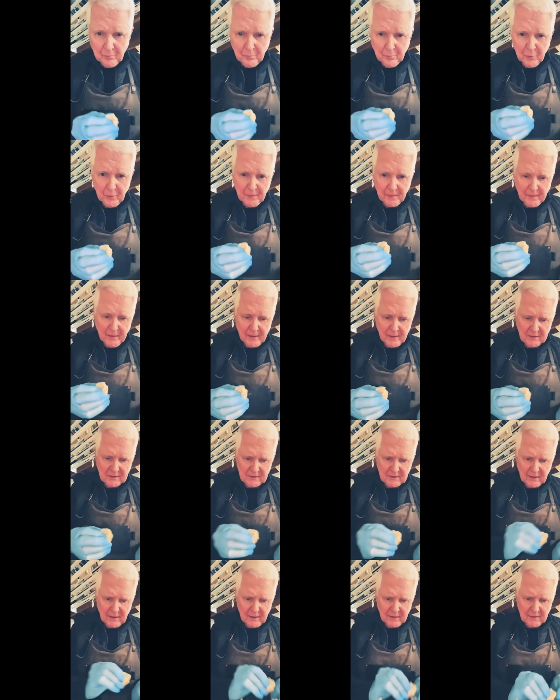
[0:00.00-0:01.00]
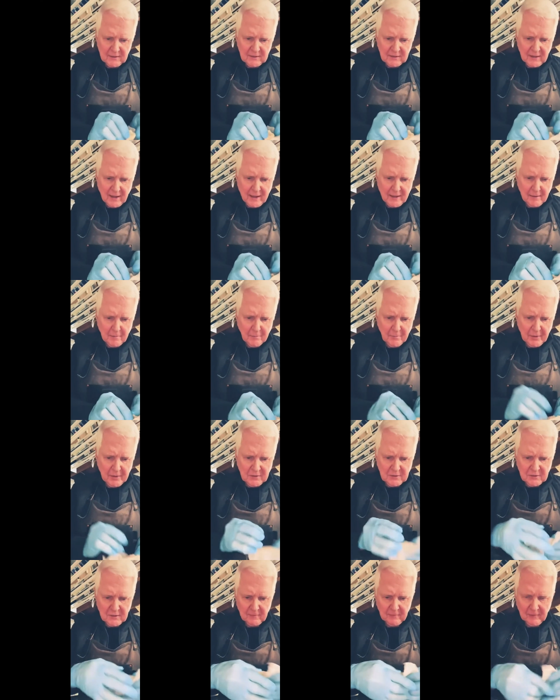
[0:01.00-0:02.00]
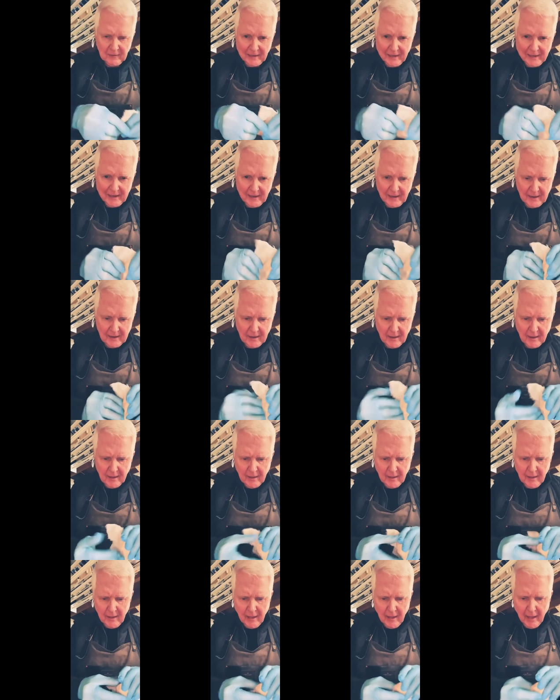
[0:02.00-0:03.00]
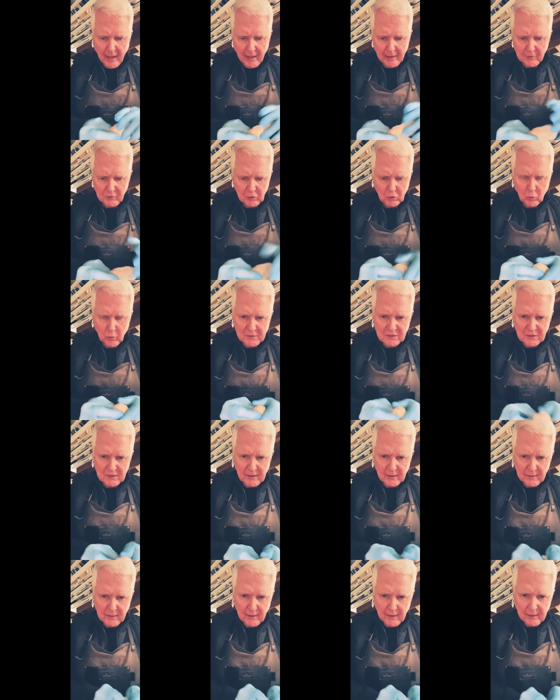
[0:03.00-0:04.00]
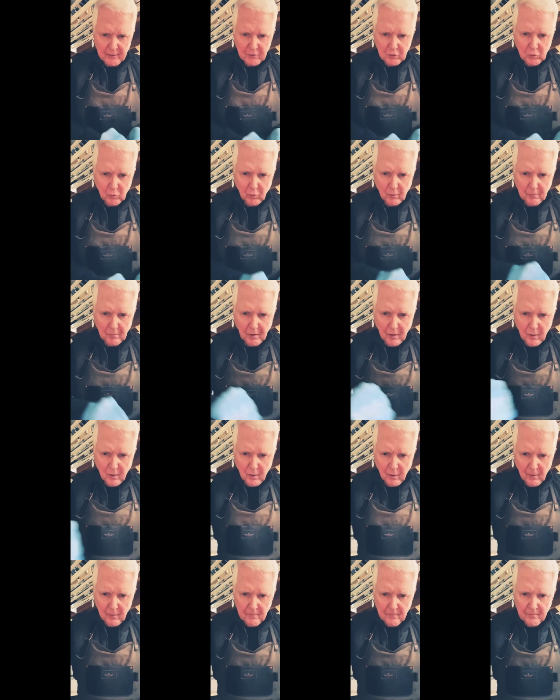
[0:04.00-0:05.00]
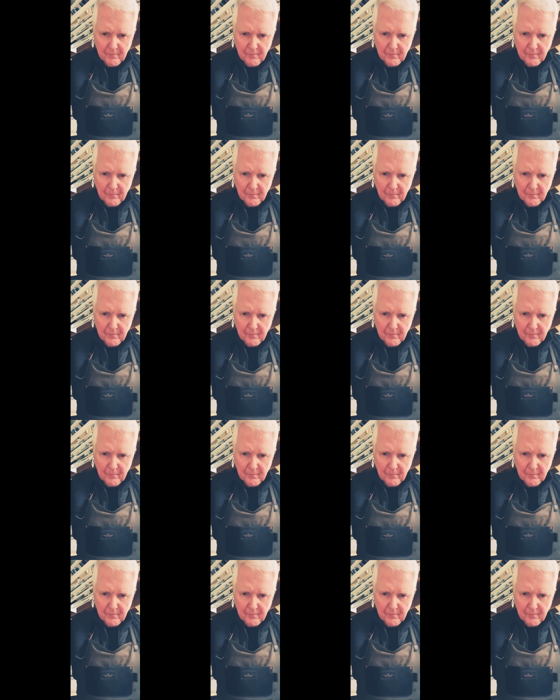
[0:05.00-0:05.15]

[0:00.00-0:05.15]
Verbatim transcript: Put this inside a piece of linen and twist it into a ball.